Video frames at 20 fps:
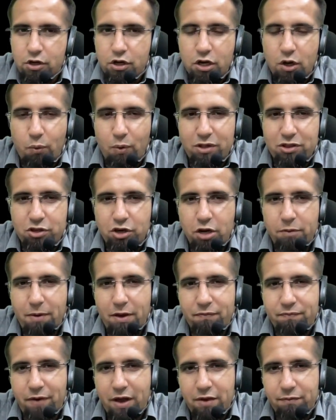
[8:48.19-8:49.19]
Now 130 by
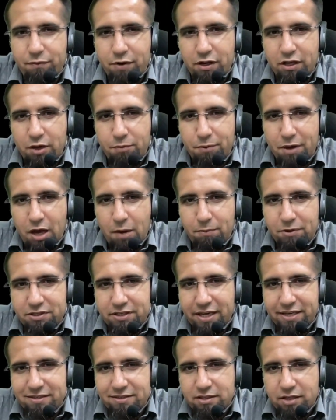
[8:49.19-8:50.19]
5 will give me how much, guys?